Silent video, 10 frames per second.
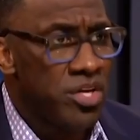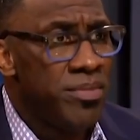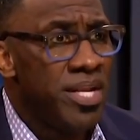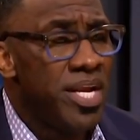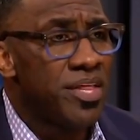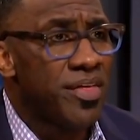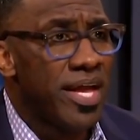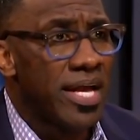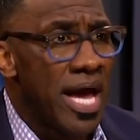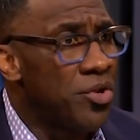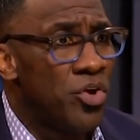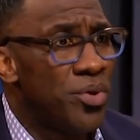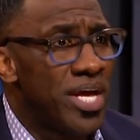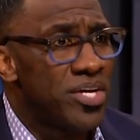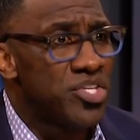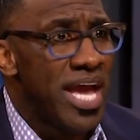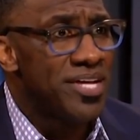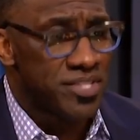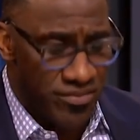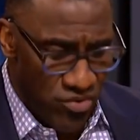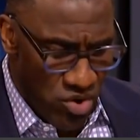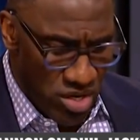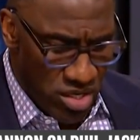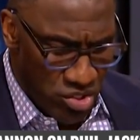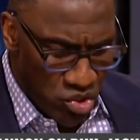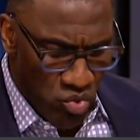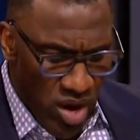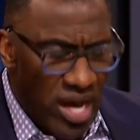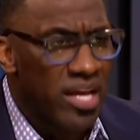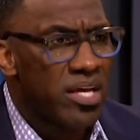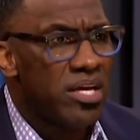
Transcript: shouldn't mean anything. I don't know what the hell she's asking him for. To do what?